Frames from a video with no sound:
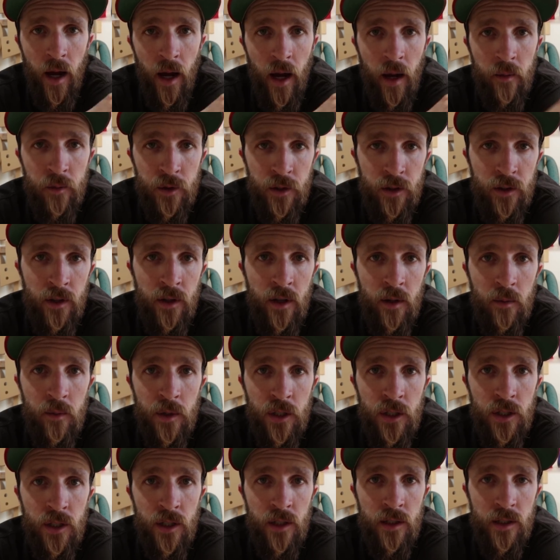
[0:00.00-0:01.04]
I'm sure there are
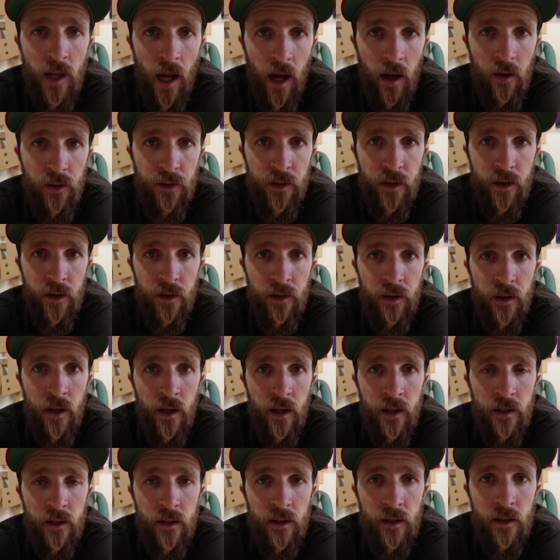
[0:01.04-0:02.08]
machines out there
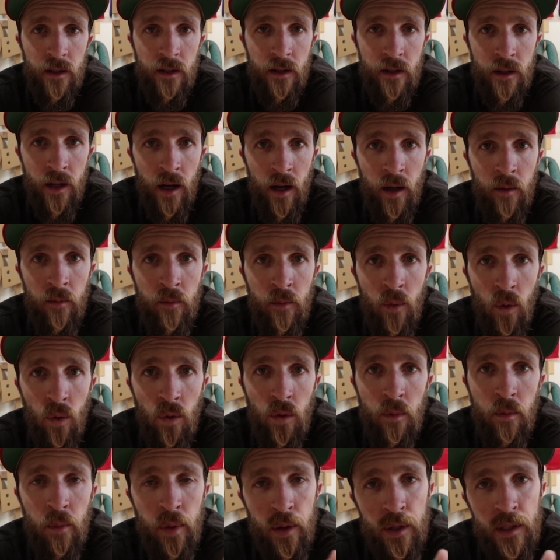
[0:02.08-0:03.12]
that come
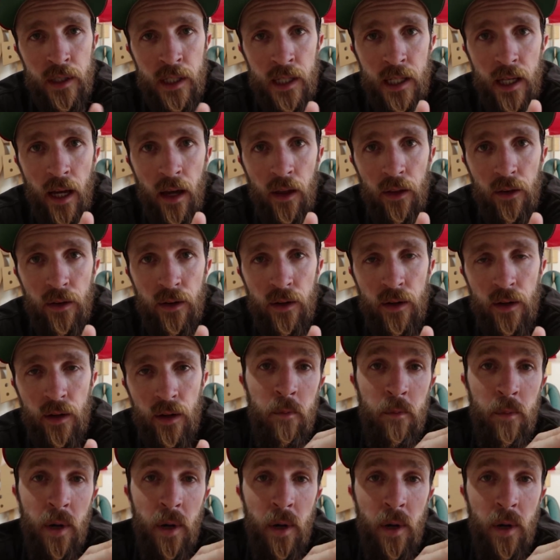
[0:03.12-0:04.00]
more put together,